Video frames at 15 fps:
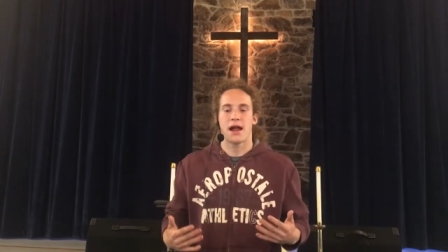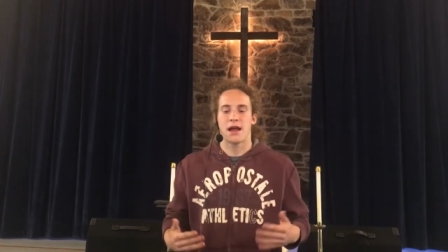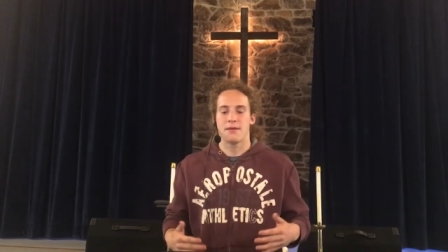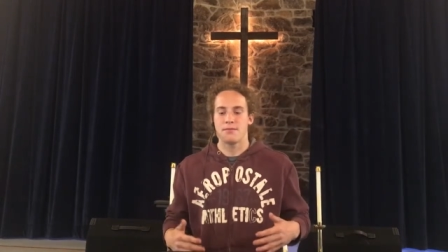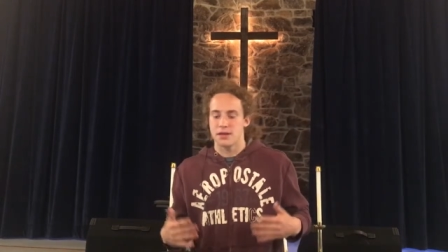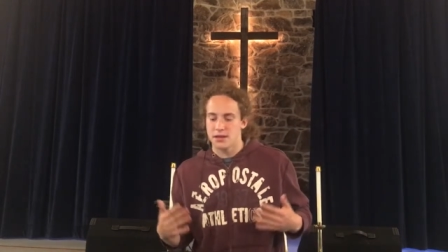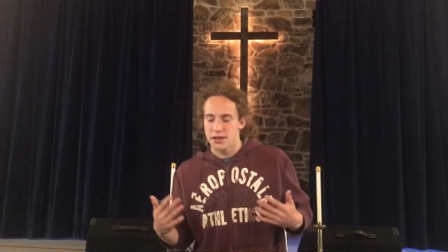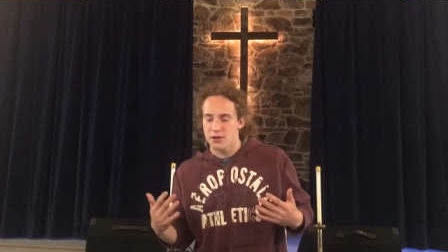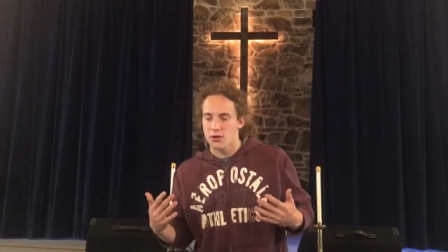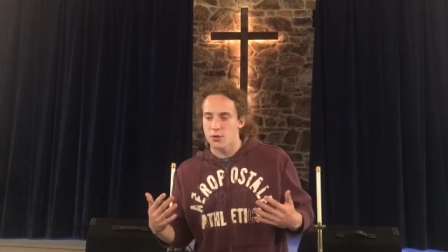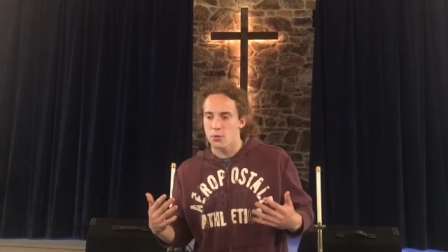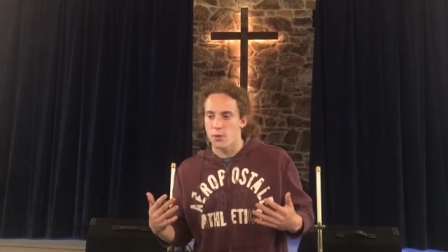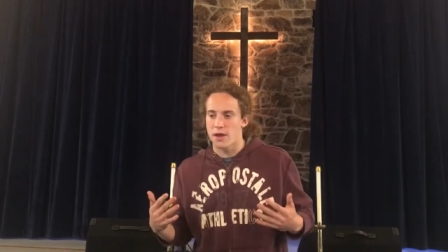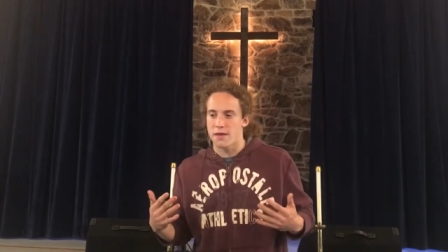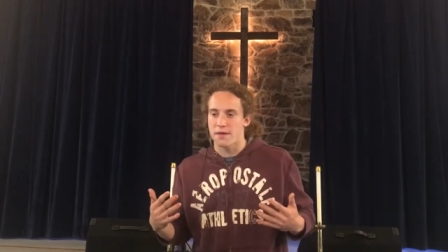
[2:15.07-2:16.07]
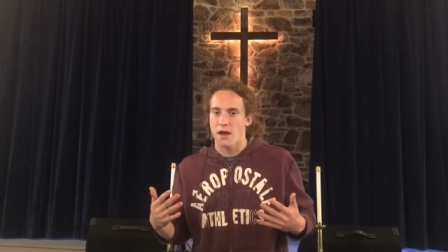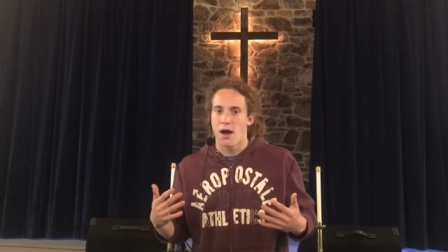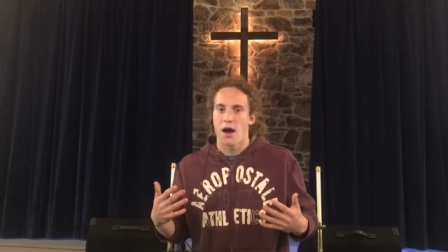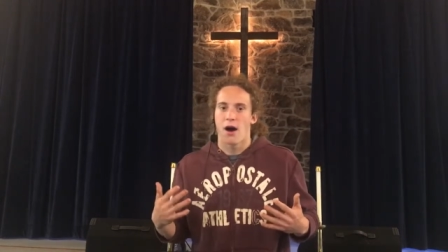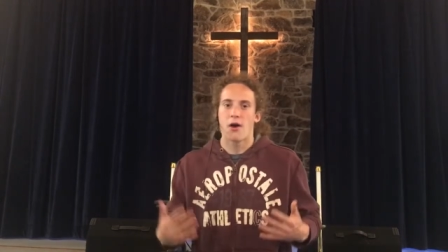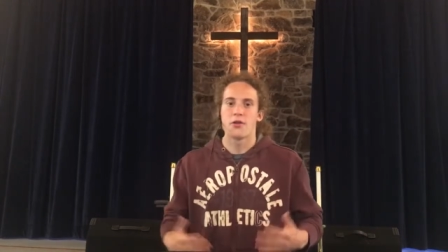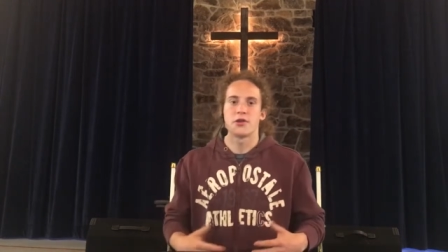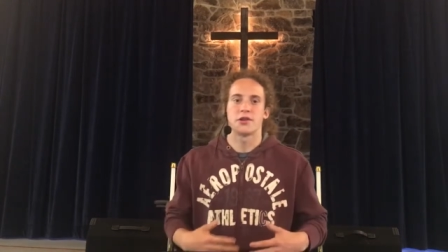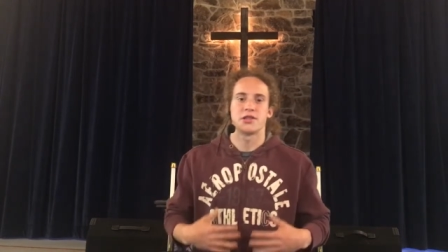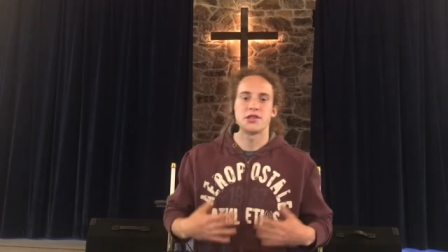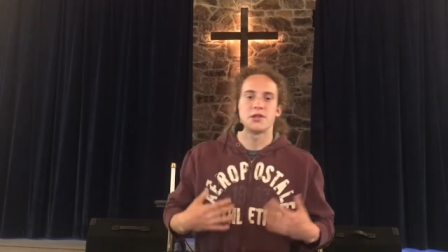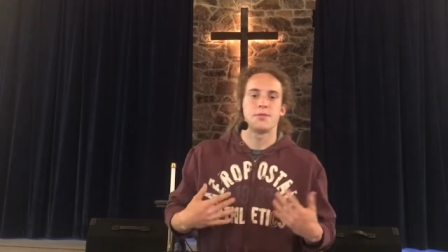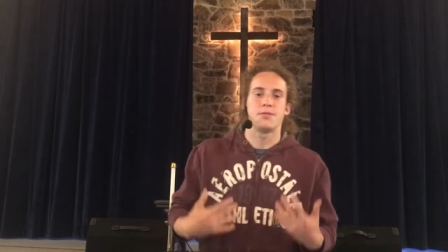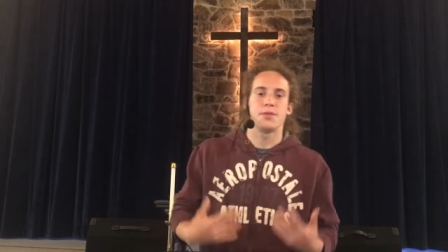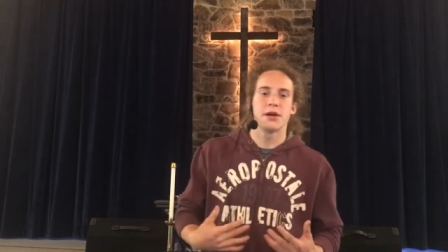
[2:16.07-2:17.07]
I'd been dealing with other
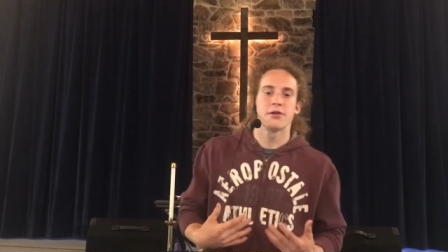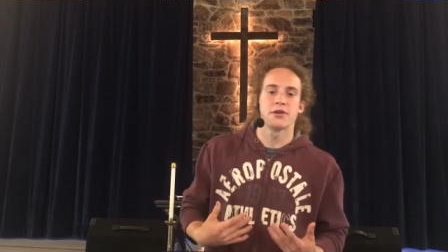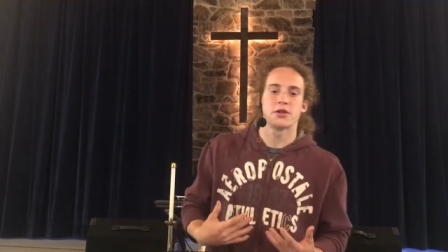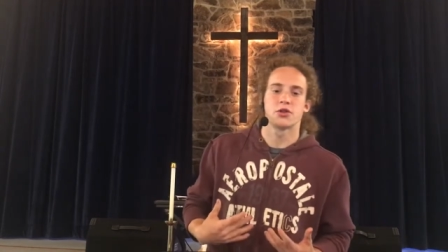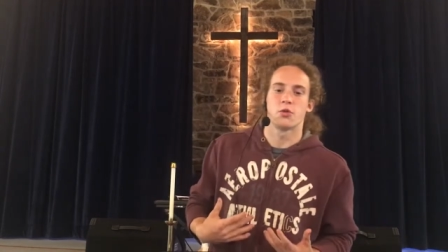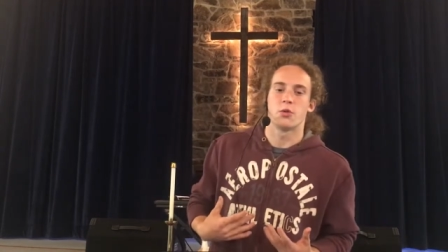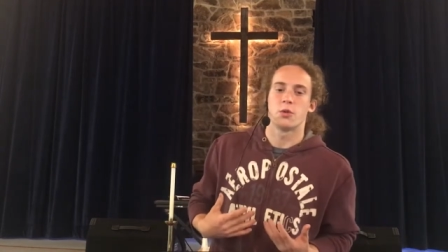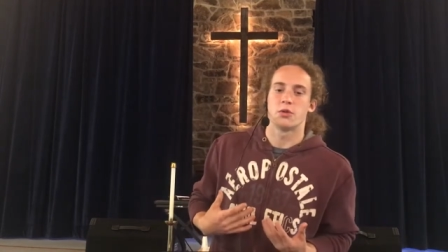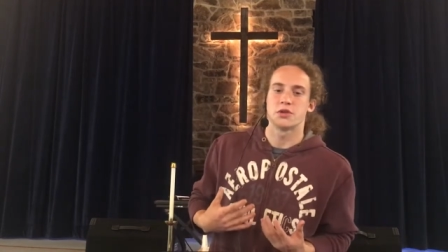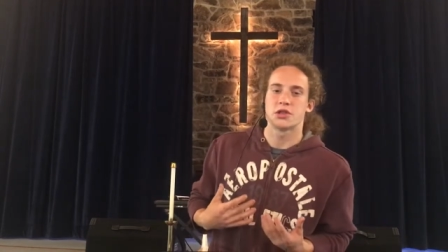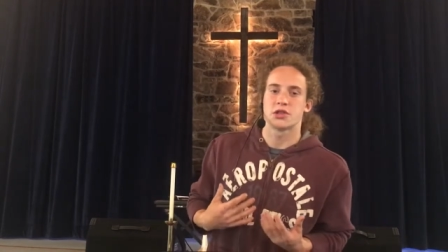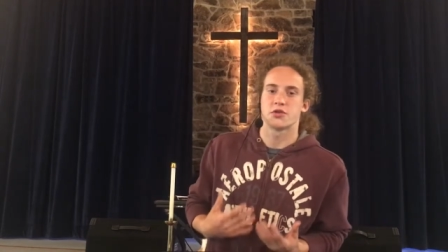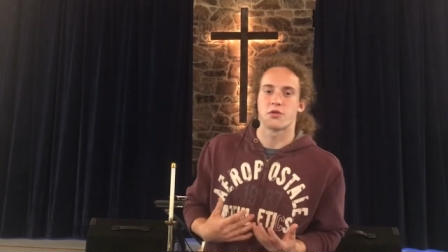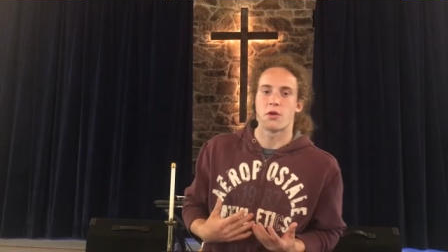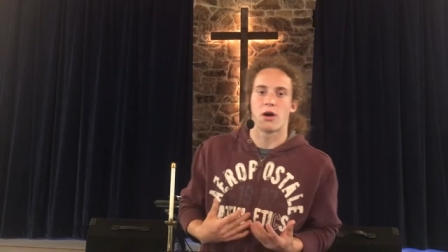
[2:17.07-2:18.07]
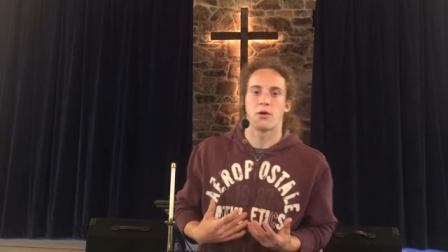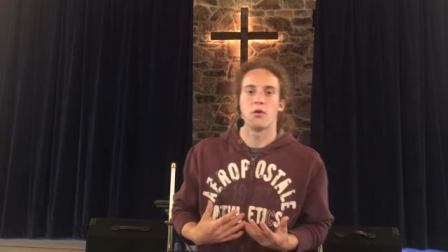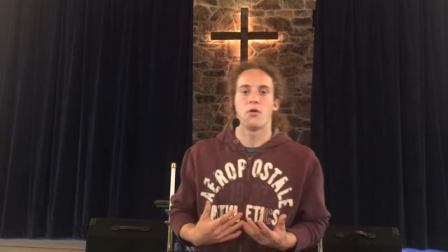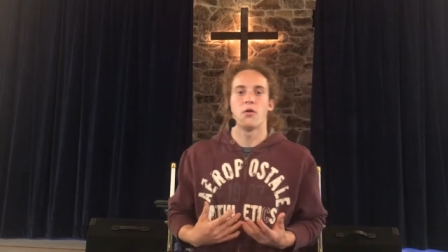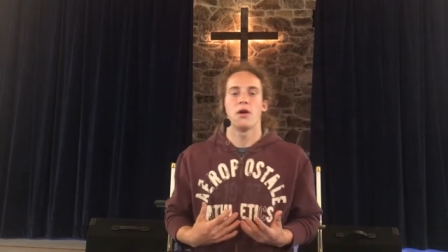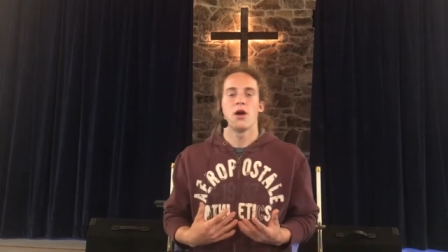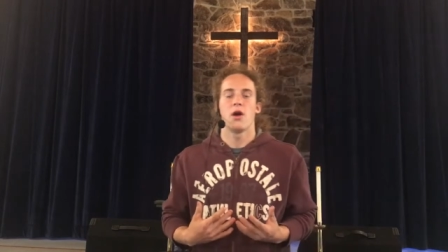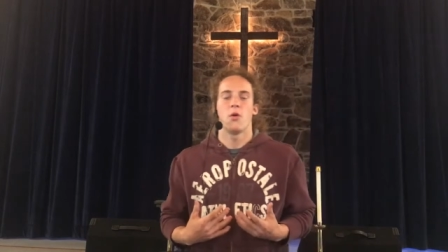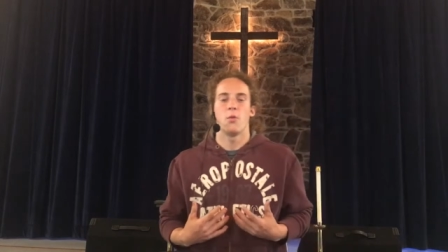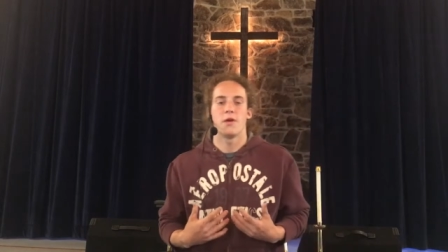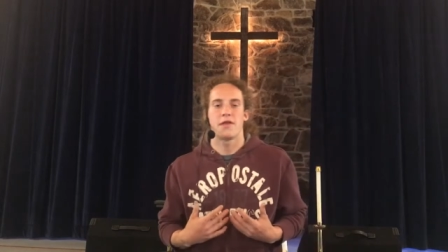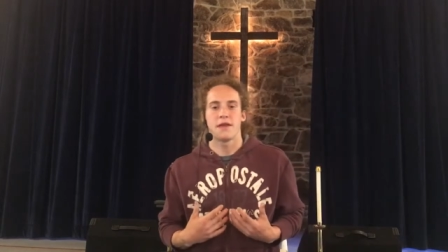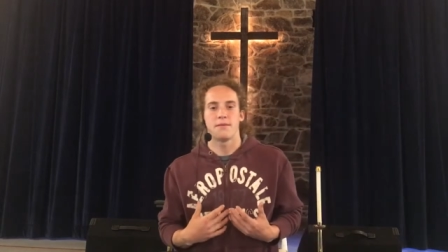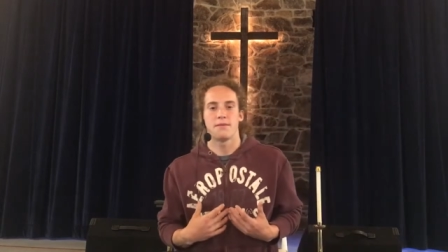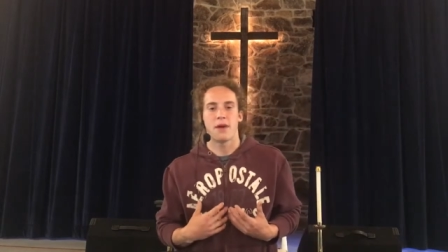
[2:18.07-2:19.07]
spiritual struggle
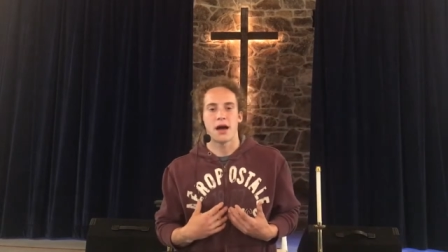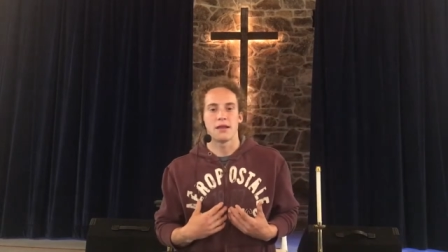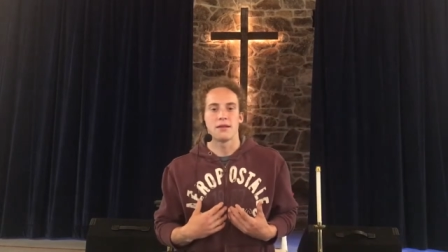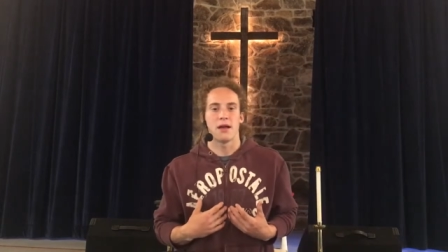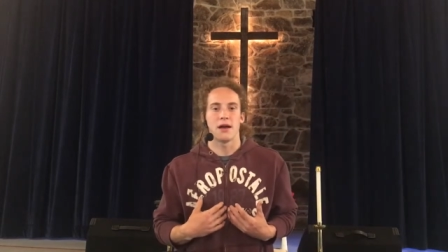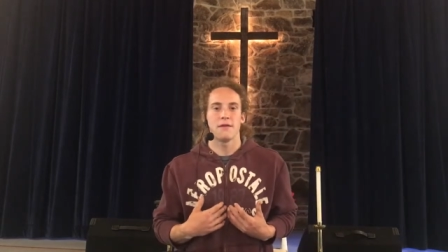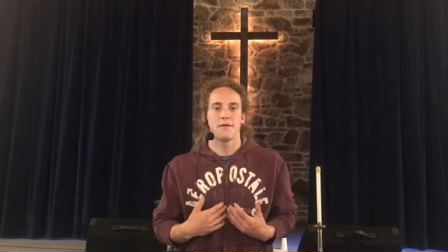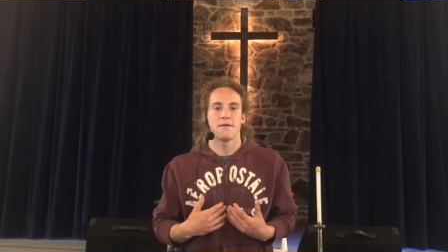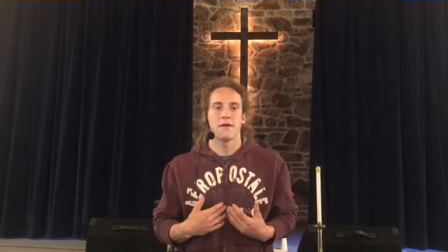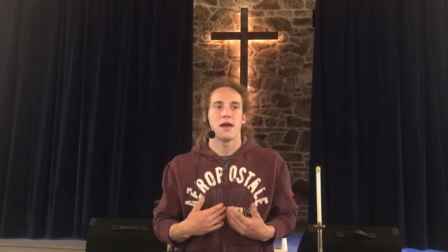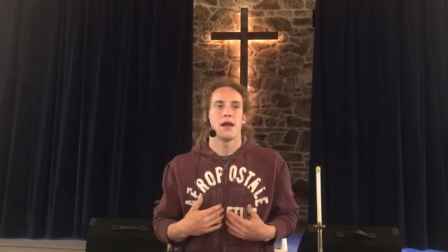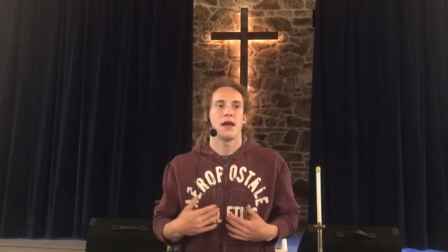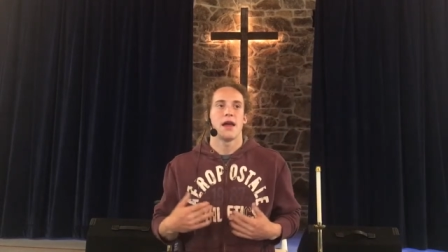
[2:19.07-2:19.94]
within my life,